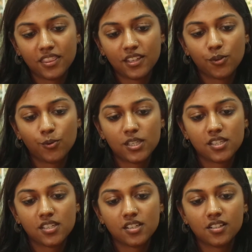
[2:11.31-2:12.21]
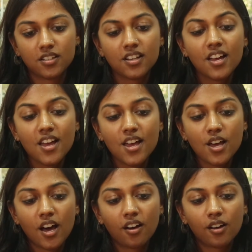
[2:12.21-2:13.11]
I think we're still
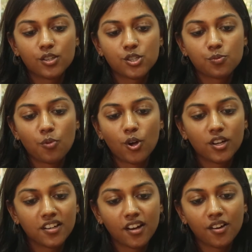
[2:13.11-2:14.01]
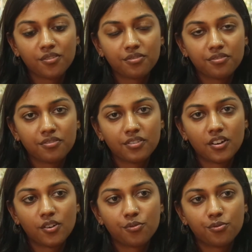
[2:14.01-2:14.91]
small enough
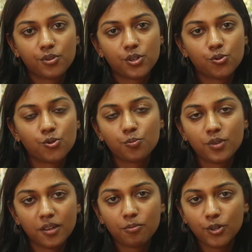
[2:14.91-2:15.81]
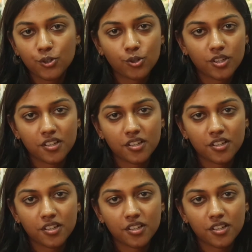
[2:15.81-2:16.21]
for you to be able to